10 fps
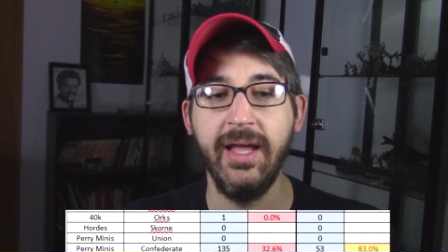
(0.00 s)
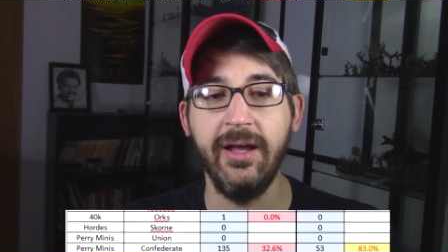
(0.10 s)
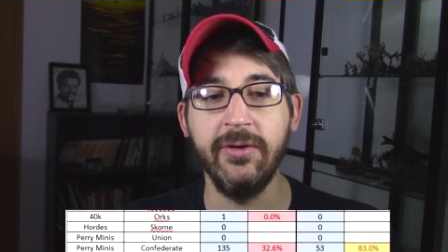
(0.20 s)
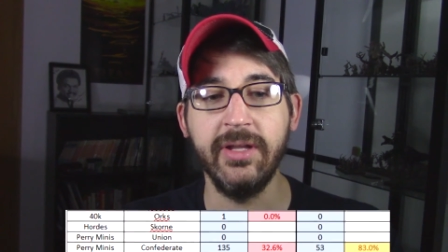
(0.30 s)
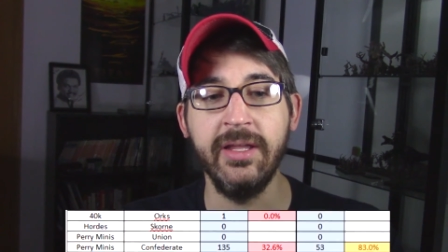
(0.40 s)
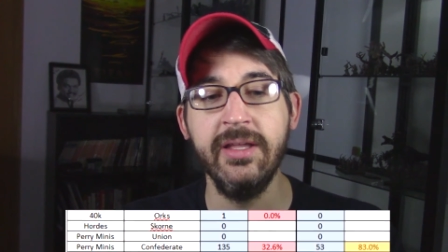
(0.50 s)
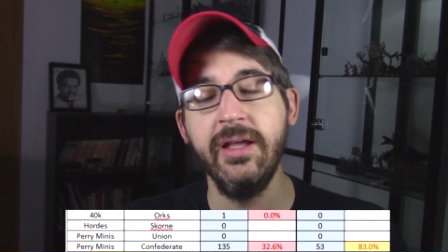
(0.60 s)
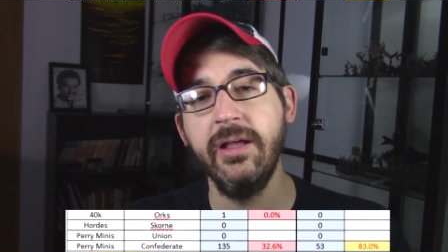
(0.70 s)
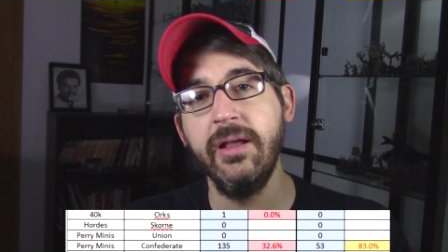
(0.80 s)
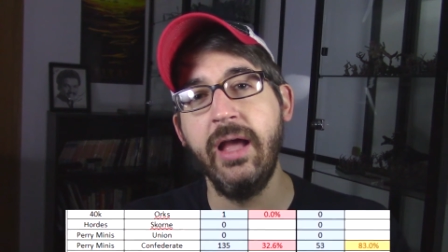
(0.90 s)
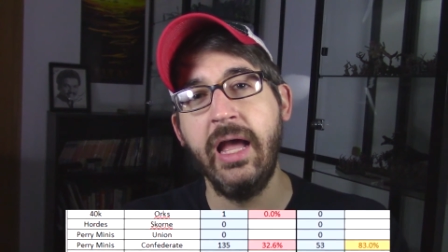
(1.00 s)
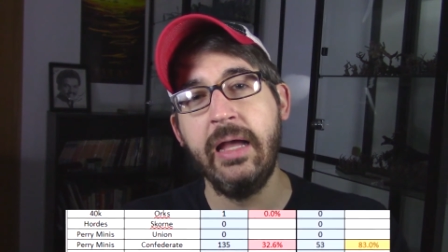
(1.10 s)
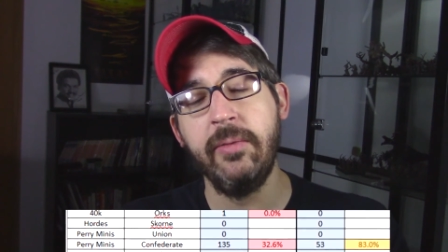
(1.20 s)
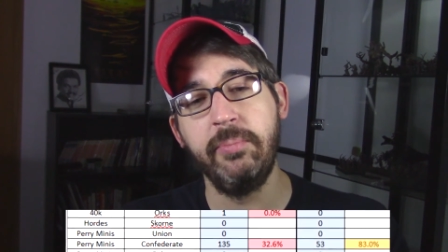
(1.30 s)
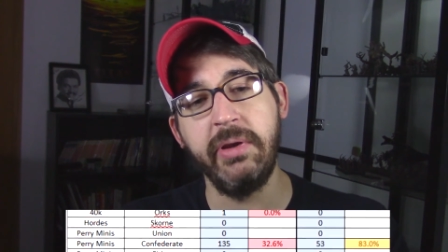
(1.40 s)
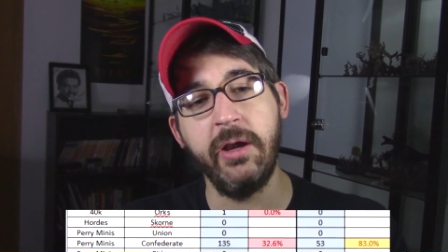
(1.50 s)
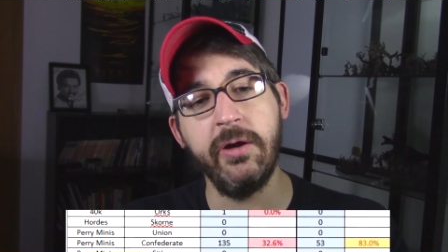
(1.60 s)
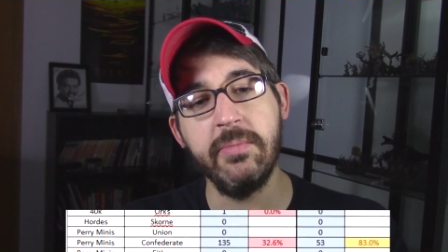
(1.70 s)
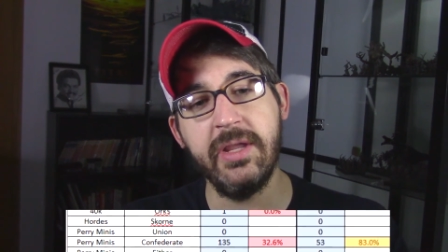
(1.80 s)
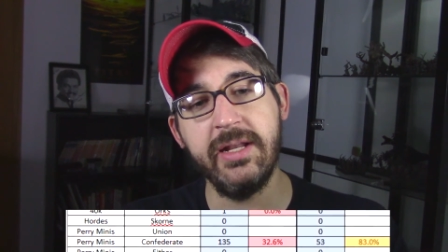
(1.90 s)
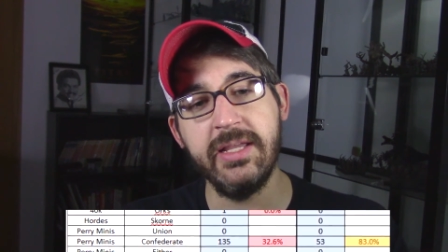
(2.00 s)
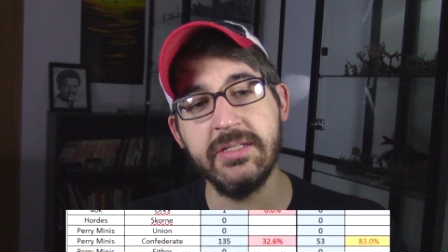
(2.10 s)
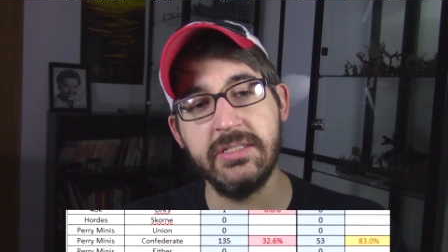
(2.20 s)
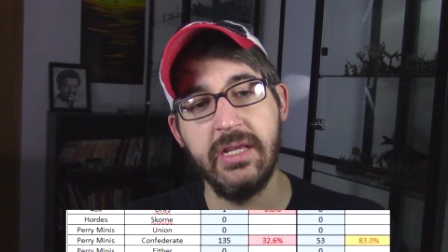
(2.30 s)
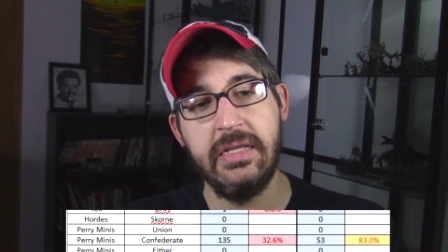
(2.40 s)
Okay, Perry minis.